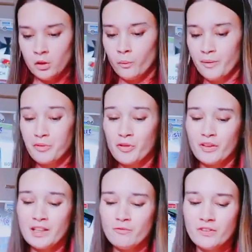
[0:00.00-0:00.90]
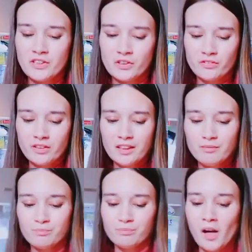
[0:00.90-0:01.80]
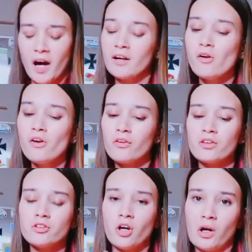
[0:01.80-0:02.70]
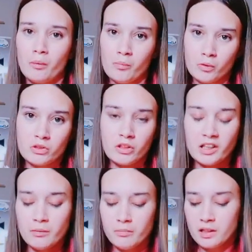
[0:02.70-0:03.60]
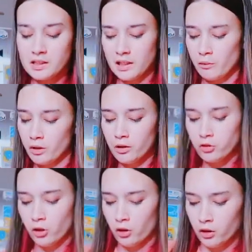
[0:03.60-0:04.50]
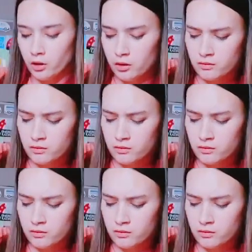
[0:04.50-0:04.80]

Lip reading: Whipped cream for serving. I got the chocolate mousse cream because I wanted chocolate.